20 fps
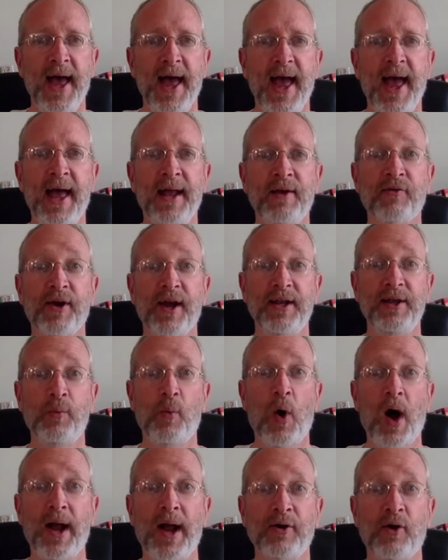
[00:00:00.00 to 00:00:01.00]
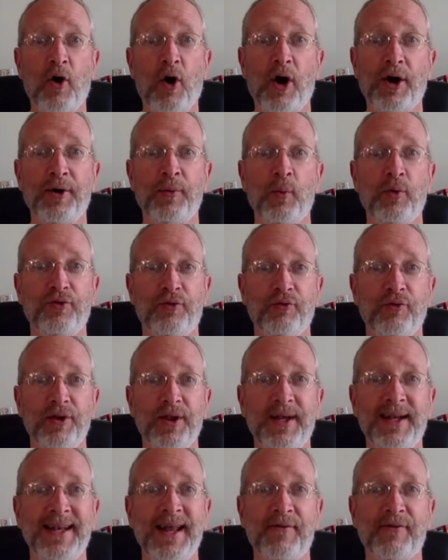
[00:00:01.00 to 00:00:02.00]
and Randi Weingarten was
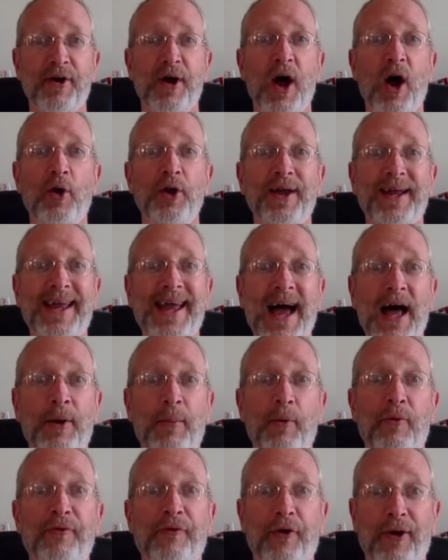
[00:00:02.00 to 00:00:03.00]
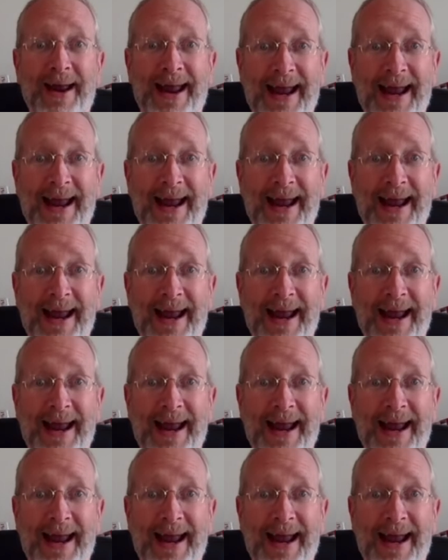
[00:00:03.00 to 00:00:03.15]
really never held accountable for